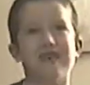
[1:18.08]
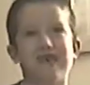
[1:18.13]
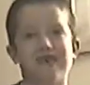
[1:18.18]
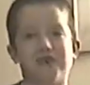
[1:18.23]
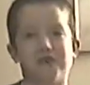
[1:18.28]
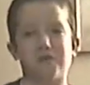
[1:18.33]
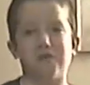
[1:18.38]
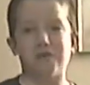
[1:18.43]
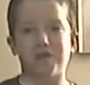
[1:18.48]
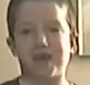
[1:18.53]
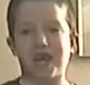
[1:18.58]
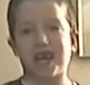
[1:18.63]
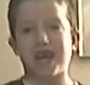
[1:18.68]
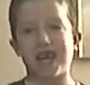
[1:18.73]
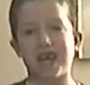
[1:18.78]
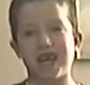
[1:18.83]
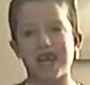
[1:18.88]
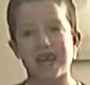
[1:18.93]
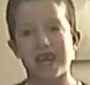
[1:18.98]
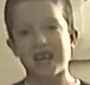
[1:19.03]
it to me.
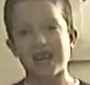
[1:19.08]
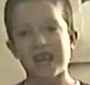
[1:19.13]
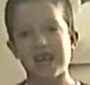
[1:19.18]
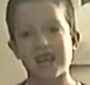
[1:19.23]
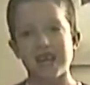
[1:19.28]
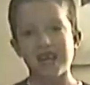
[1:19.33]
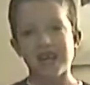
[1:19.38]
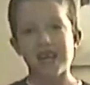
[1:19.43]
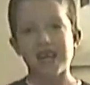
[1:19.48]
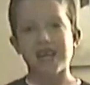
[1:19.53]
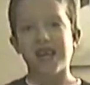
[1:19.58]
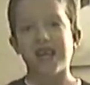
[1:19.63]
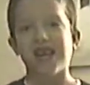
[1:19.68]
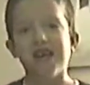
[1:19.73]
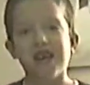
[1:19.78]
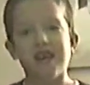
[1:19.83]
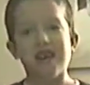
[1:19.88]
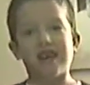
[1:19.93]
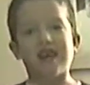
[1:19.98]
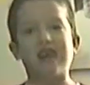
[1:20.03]
How did Daddy get it?
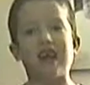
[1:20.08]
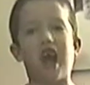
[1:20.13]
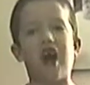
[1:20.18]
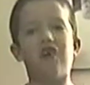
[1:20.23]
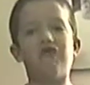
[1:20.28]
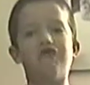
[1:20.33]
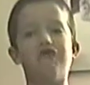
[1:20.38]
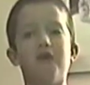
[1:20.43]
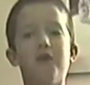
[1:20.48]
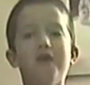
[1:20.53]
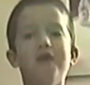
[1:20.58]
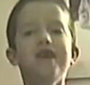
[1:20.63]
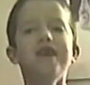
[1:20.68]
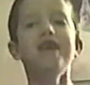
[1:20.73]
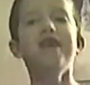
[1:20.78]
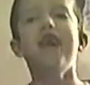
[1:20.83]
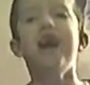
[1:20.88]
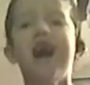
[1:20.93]
California?